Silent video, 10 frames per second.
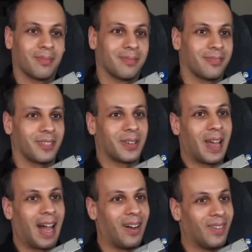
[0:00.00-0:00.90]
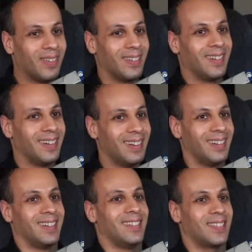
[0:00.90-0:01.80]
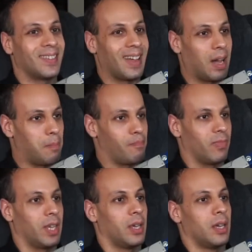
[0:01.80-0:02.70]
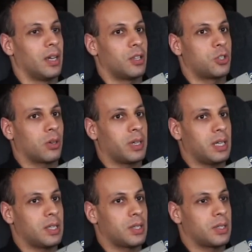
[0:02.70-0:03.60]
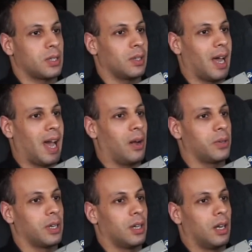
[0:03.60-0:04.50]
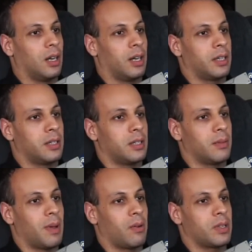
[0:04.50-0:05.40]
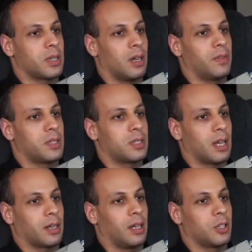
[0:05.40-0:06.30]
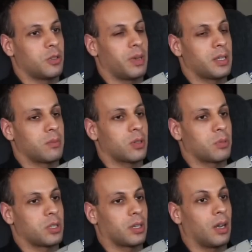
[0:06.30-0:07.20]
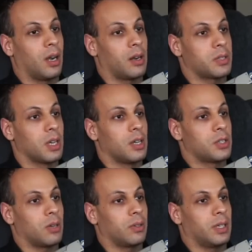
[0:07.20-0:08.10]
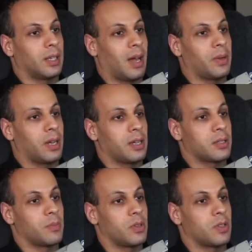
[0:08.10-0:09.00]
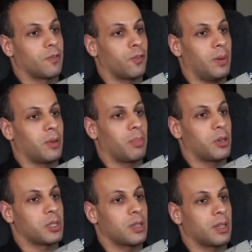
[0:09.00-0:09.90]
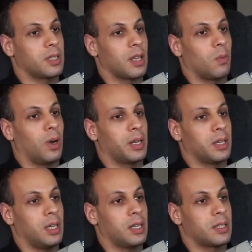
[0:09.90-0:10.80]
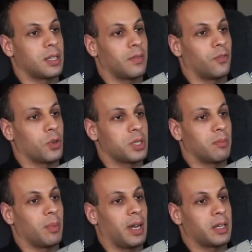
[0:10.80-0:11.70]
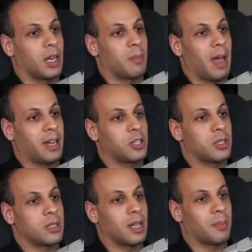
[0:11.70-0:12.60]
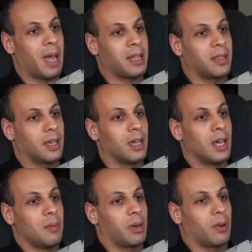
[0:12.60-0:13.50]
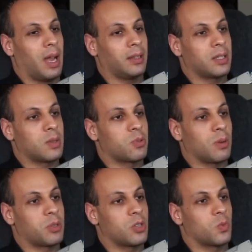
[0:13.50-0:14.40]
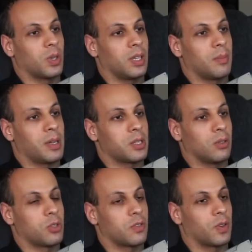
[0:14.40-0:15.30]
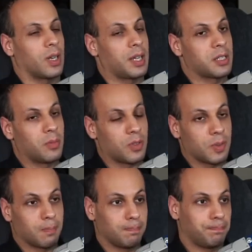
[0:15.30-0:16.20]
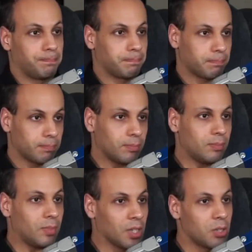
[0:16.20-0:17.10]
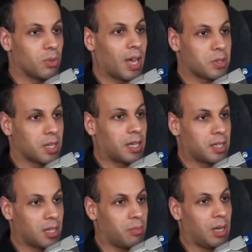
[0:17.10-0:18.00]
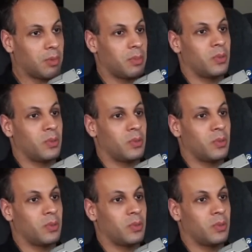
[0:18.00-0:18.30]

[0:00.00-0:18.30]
For now. For now. The jury is still out on the merits of its technology based subscriptions and cars. Certainly, allowing customers the freedom to purchase the things they want and need instead of forcing them to buy entire packages is not a bad thing, but are endless subscriptions really the best solution for customers? In 2019, BMW